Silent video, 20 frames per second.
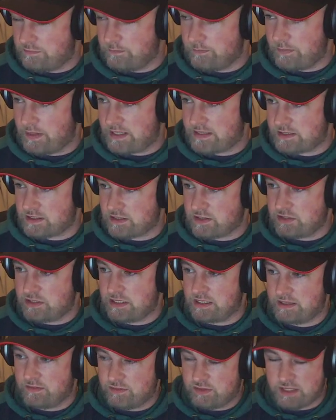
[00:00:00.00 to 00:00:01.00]
better because it
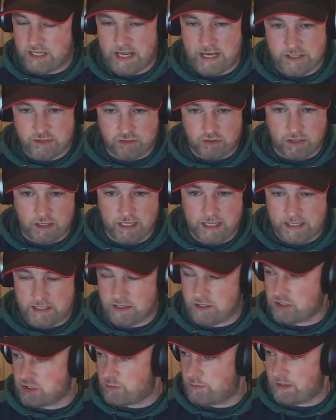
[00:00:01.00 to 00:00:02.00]
gives an extra layer,
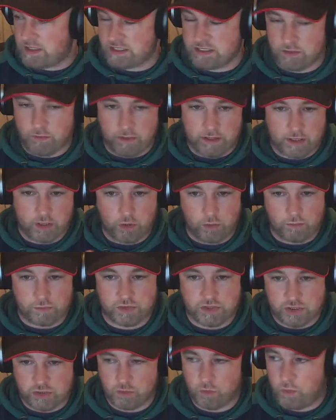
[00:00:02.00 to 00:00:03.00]
especially when it comes to
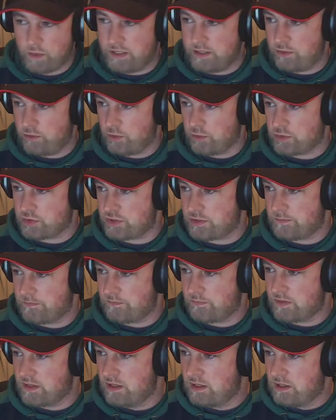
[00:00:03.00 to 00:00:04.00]
the windows.
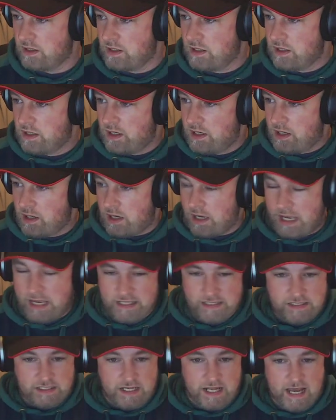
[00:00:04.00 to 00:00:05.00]
It's
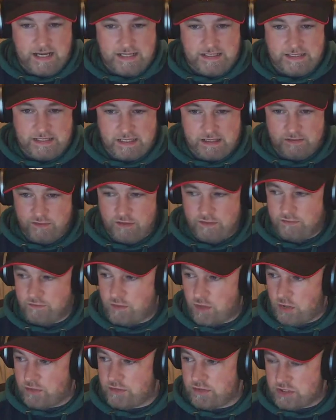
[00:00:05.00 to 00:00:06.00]
an idea, if you've
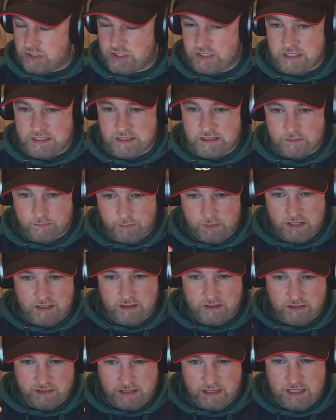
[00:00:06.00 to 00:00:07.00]
got the sheet, big
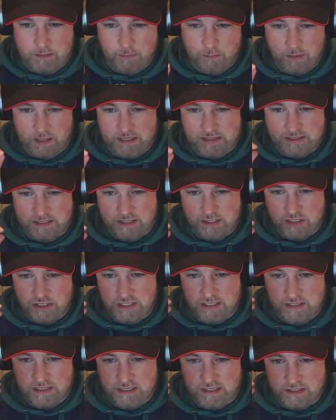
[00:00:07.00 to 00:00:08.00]
thick plastic
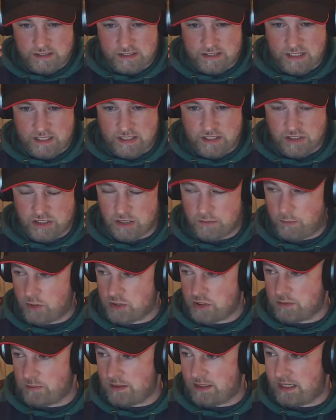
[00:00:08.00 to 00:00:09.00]
sheeting, as thick as you
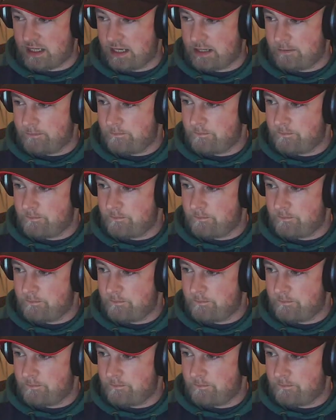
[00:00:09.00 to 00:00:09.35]
possibly can,